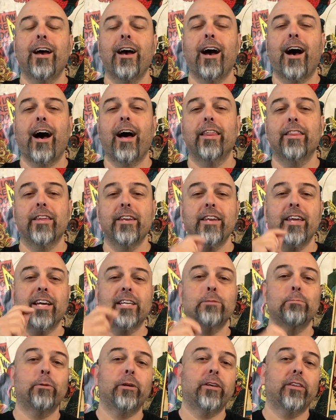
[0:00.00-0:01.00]
The
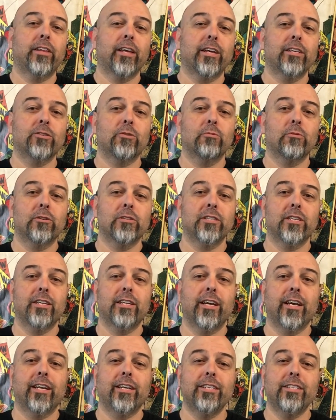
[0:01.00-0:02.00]
next big thanks I want to send
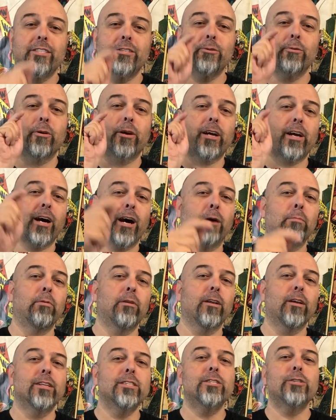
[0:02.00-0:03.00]
out is to a
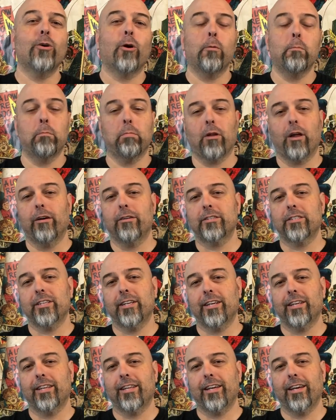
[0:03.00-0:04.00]
couple of top blokes
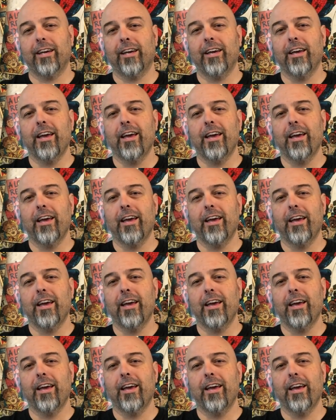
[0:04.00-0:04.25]
out there